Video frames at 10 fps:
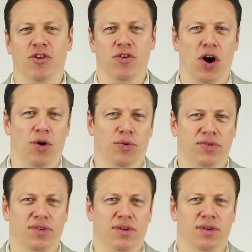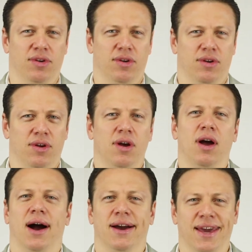your nose.
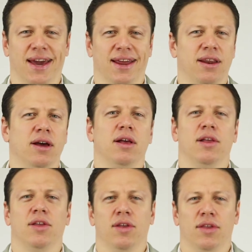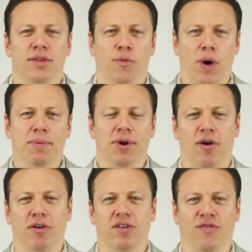Again, the
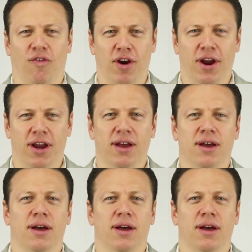webinar is free.